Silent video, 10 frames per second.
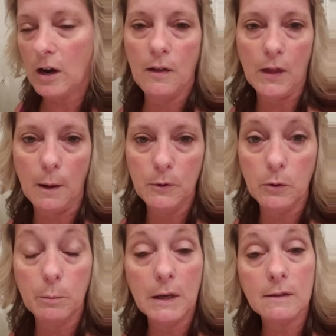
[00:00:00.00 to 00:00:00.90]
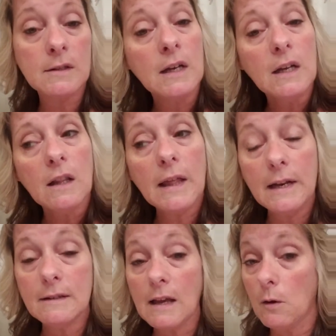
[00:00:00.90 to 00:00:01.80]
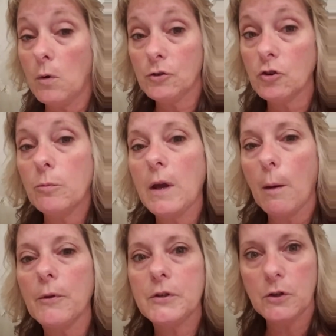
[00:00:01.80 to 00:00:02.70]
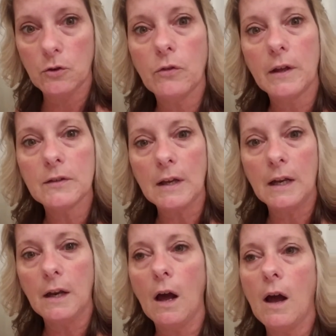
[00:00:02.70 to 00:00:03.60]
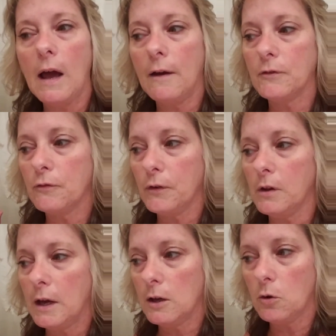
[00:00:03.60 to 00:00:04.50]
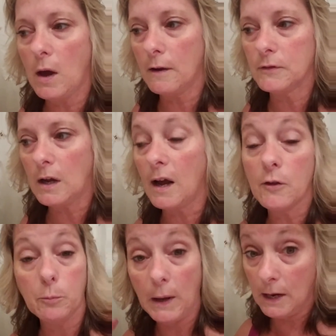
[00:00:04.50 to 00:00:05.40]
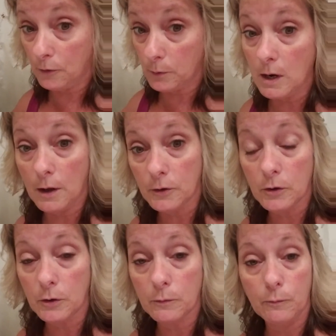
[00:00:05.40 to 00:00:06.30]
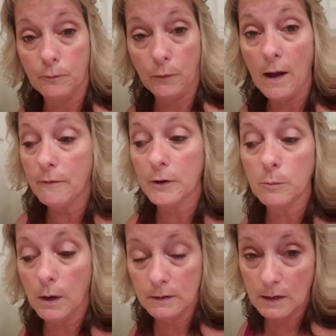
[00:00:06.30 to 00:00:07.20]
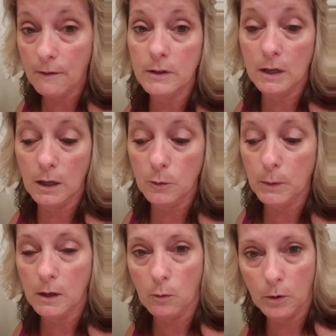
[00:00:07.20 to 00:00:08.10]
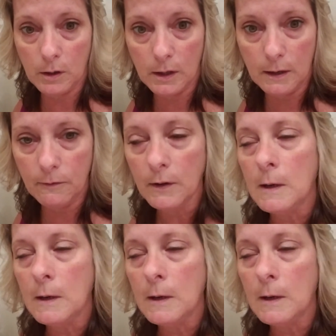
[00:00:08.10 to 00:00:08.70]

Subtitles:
that I'm doing, because ladies, I want you to be able to do this and not have to feel like you have to either pay $300 or $500 to have it done, depending on where you live,